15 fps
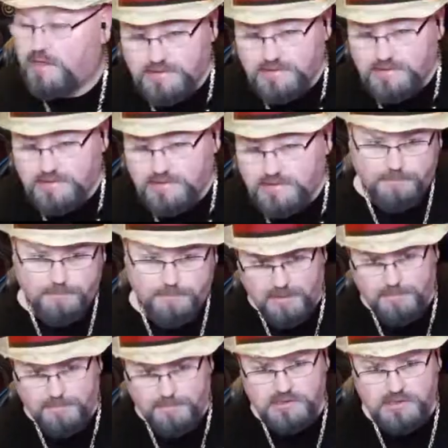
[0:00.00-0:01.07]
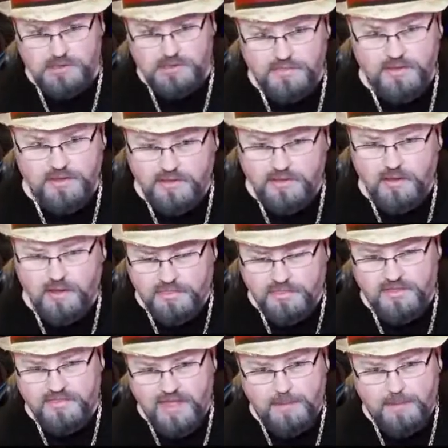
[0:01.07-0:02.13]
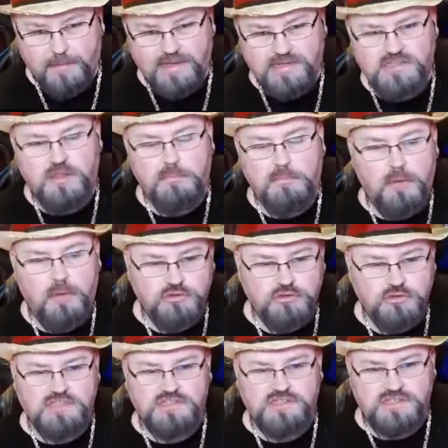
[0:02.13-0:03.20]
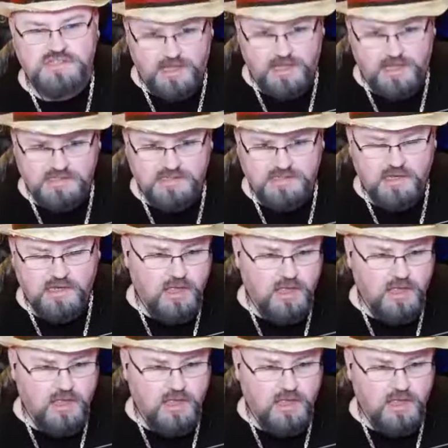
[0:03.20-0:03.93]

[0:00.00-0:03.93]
So, me personally, I think that makes the most sense.